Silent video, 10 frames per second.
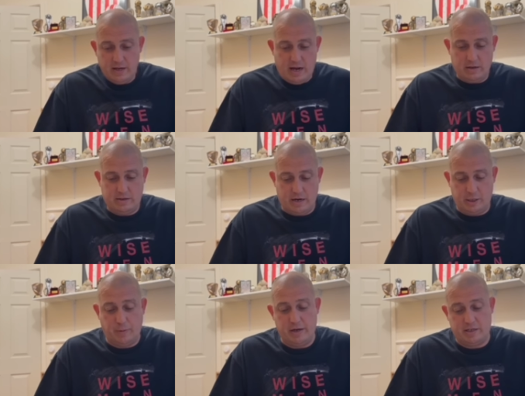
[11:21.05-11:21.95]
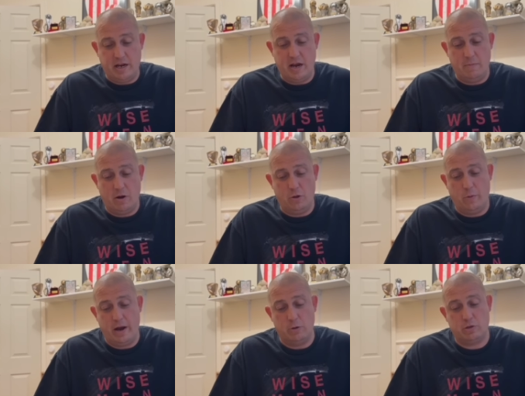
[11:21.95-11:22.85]
I'd expect to see him on the
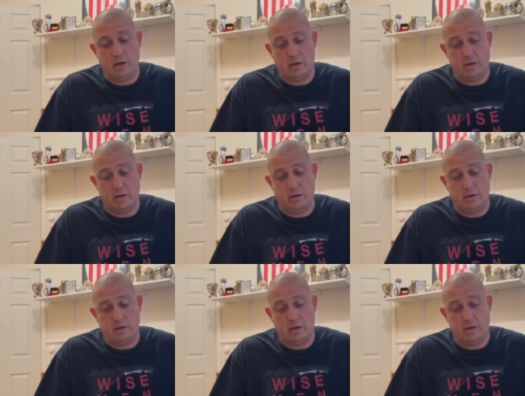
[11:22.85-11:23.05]
way out.